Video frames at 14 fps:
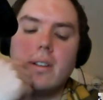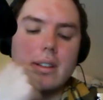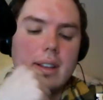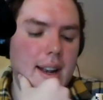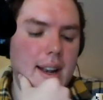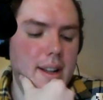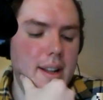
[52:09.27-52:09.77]
And
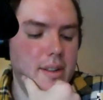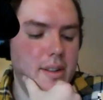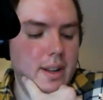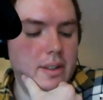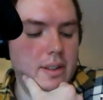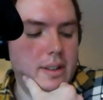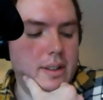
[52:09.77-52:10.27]
then I started
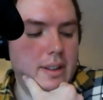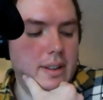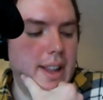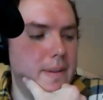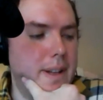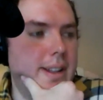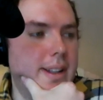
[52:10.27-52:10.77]
using
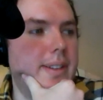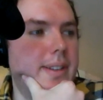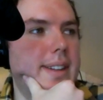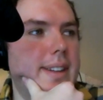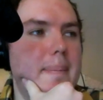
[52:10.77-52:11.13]
Laravel, and it was like,